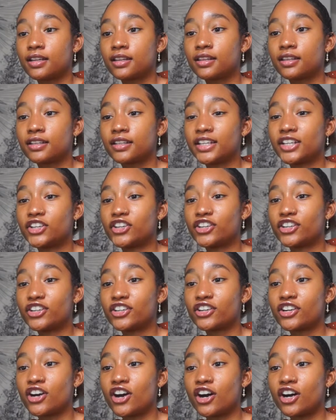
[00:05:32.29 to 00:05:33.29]

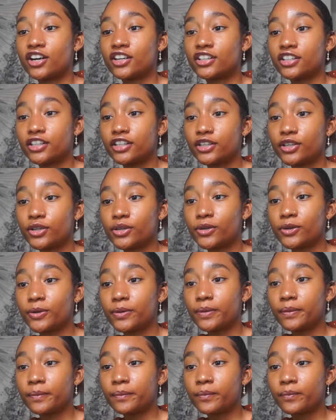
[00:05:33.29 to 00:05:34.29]
clearer
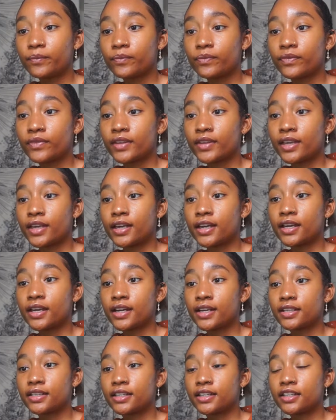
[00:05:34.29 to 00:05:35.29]
audio and I
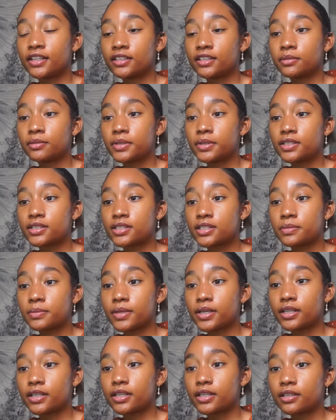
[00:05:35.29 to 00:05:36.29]
can hear the person
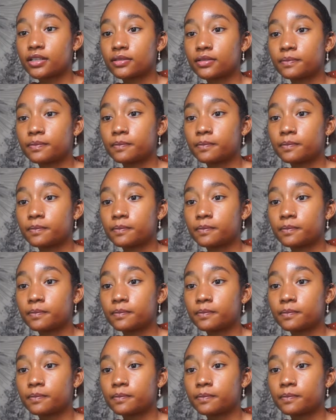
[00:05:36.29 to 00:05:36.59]
better.